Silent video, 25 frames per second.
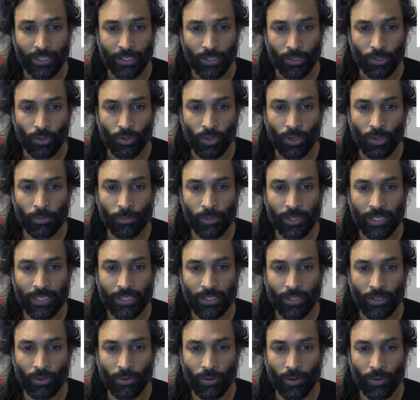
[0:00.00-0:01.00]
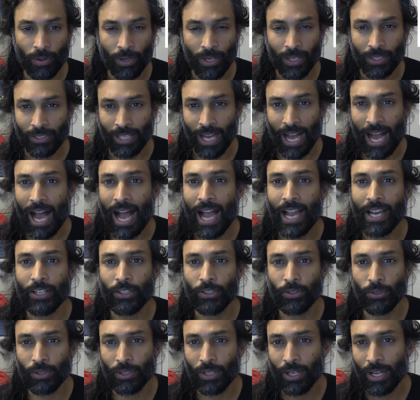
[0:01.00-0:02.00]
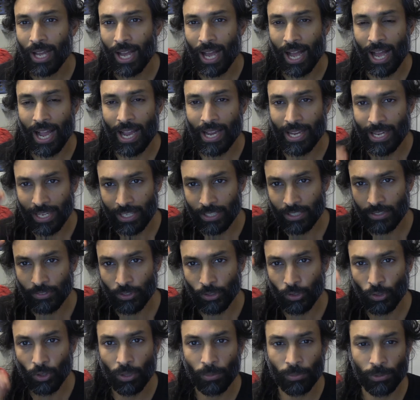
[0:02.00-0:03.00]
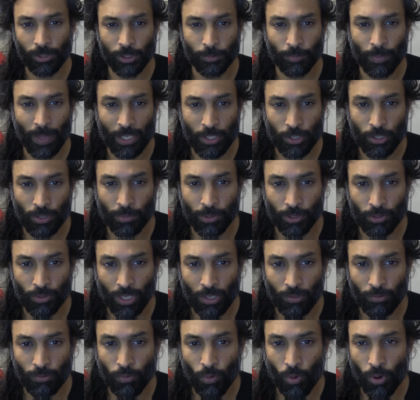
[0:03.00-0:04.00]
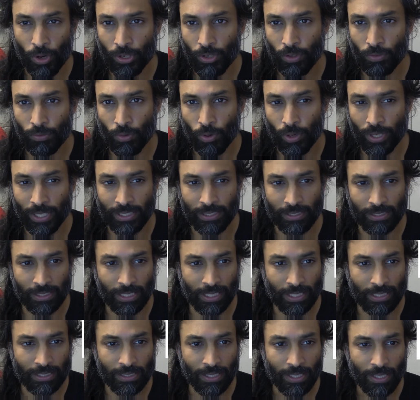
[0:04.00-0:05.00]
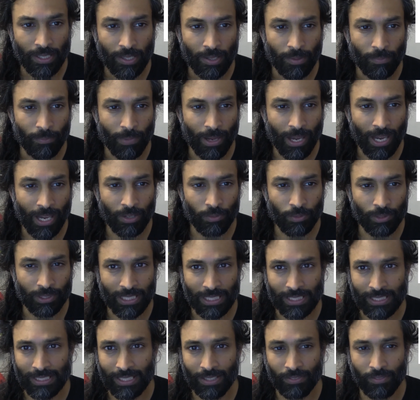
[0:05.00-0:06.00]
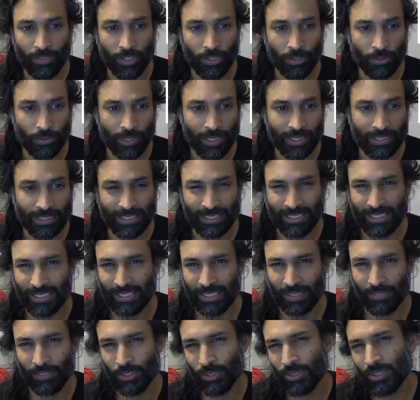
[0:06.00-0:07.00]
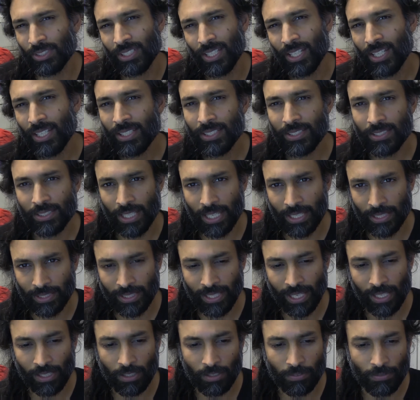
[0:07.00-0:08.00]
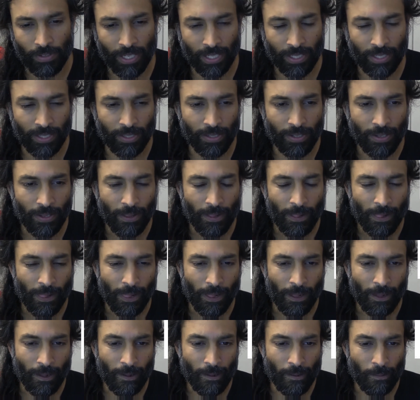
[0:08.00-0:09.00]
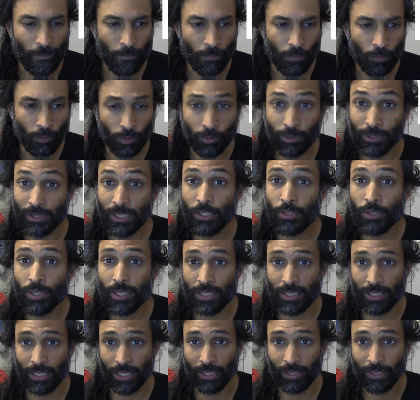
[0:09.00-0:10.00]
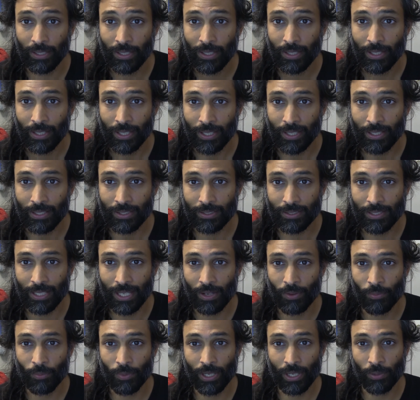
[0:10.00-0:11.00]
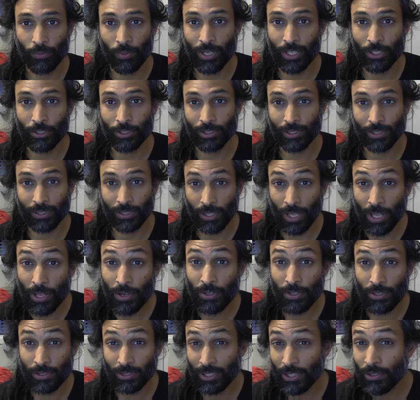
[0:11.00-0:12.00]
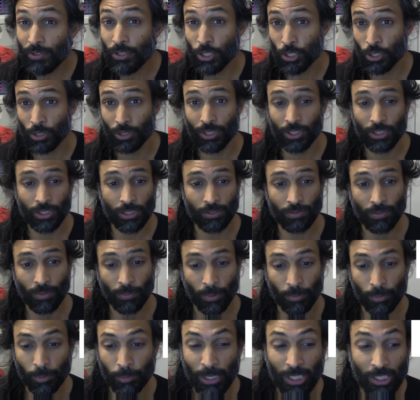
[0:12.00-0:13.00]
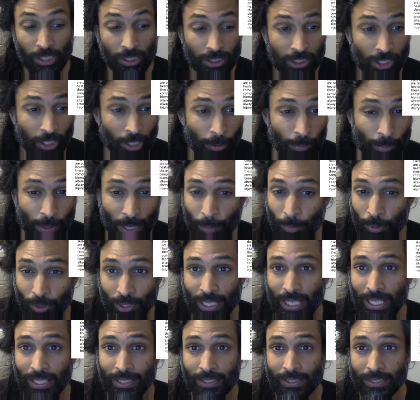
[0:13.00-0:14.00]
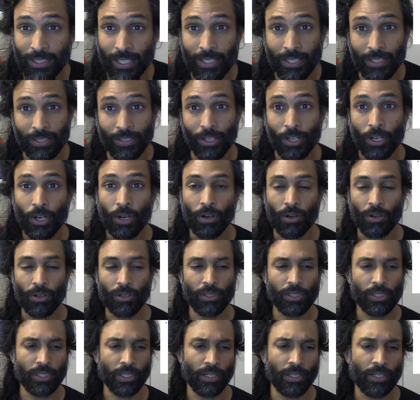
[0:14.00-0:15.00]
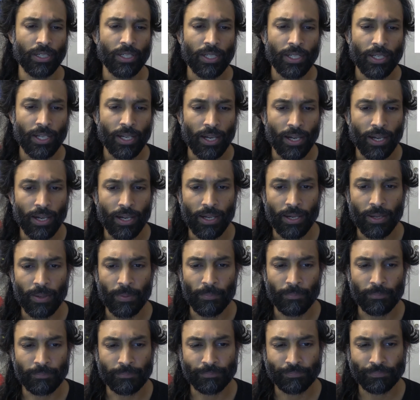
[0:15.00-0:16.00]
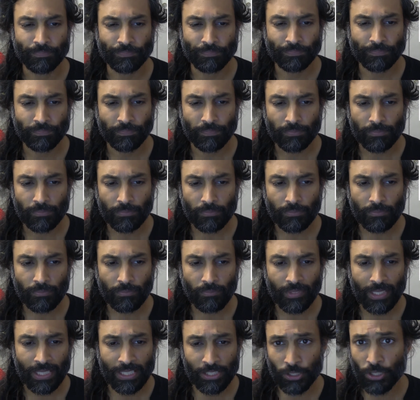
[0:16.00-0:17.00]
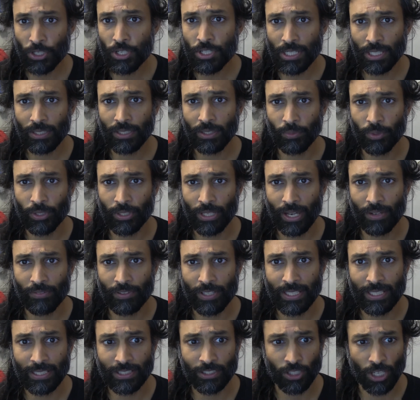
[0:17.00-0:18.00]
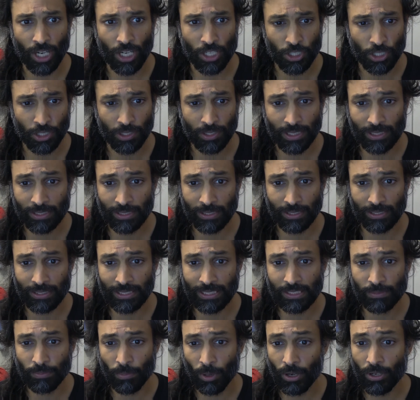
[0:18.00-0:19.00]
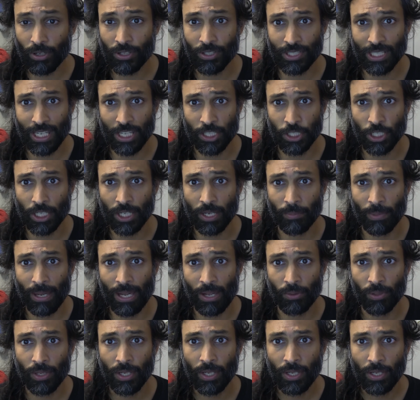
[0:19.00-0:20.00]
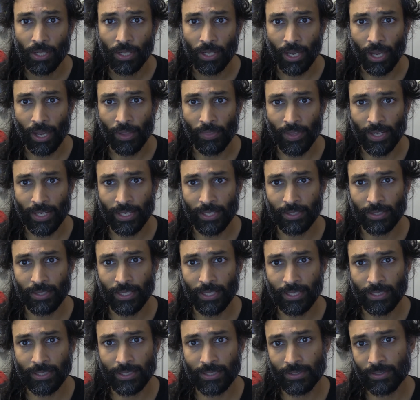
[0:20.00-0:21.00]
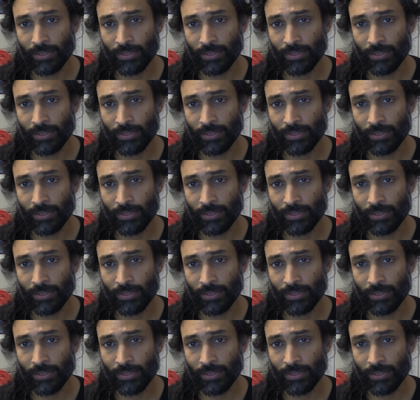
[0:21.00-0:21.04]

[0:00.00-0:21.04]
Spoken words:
Normally the high end of the normal spectrum is around 40 or 46. Mine was at 73, 67, so it was slightly elevated. What was interesting is that when I went into the literature, this is from a military paper that I'd cited earlier, it turns out that when you have heat exhaustion, these markers actually come out and they